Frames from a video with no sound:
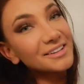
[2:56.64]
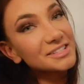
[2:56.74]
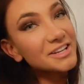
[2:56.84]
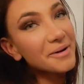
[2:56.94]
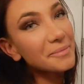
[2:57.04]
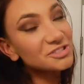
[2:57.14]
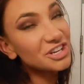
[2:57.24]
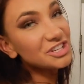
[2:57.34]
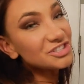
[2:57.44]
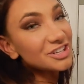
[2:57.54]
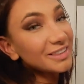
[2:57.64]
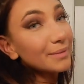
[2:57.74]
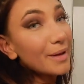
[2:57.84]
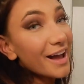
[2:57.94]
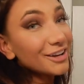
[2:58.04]
Also, I'm changing
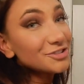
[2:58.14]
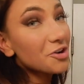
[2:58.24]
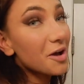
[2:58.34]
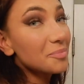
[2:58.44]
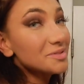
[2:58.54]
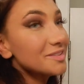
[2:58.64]
the backdrop,